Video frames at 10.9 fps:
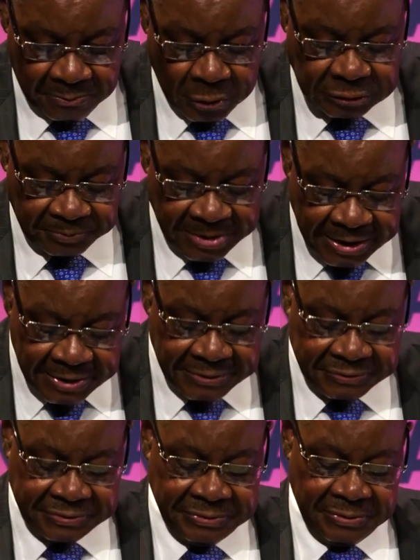Most
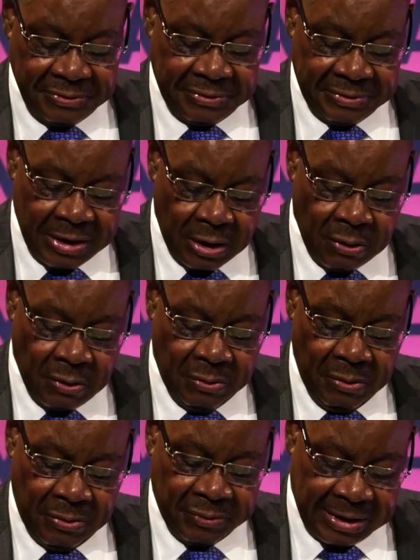parents now
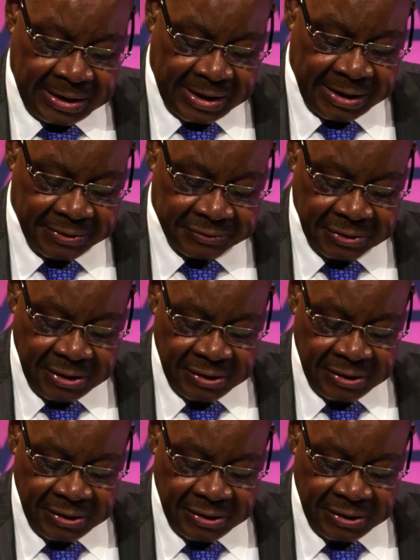realize